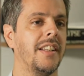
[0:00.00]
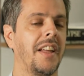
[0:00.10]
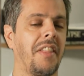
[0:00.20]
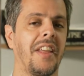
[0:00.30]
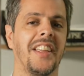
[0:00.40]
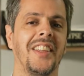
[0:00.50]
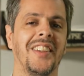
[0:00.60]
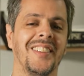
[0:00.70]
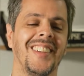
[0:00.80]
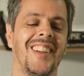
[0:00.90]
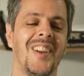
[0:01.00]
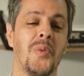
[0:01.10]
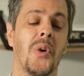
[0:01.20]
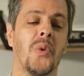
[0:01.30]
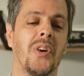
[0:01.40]
Thank you.
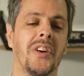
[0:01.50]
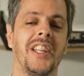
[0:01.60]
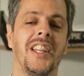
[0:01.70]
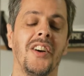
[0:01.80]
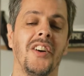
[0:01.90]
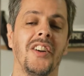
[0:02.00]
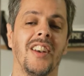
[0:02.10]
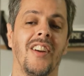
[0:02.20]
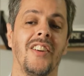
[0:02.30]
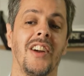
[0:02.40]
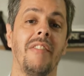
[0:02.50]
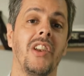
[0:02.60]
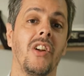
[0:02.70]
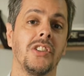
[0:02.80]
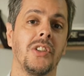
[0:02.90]
We're working on having
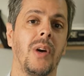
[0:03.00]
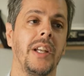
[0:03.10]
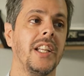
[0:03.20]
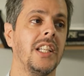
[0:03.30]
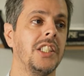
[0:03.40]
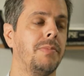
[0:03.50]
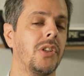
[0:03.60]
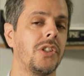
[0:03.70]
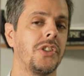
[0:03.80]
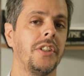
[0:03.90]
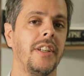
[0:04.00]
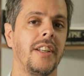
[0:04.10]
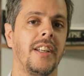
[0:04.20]
also an English version.